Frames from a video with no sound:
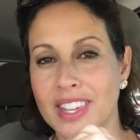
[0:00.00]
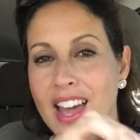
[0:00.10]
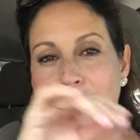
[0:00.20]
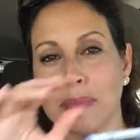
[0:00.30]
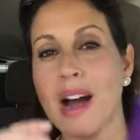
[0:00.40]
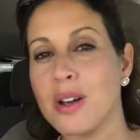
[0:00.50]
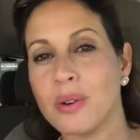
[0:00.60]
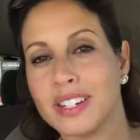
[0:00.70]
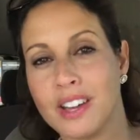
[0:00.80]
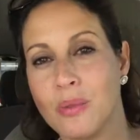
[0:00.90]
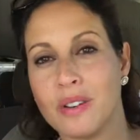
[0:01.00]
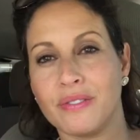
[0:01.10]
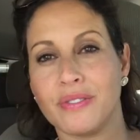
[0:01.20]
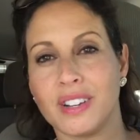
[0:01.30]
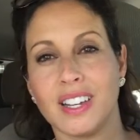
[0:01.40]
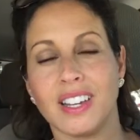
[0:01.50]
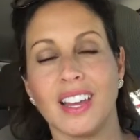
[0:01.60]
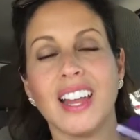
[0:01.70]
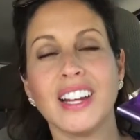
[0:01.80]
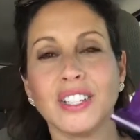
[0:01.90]
had a buy one get one free,
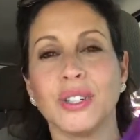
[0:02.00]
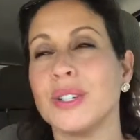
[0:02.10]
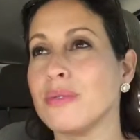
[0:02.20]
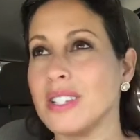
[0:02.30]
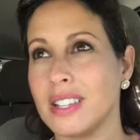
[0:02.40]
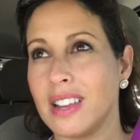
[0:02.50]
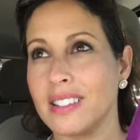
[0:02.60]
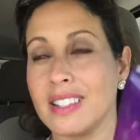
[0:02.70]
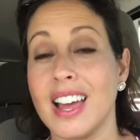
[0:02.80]
and I couldn't resist.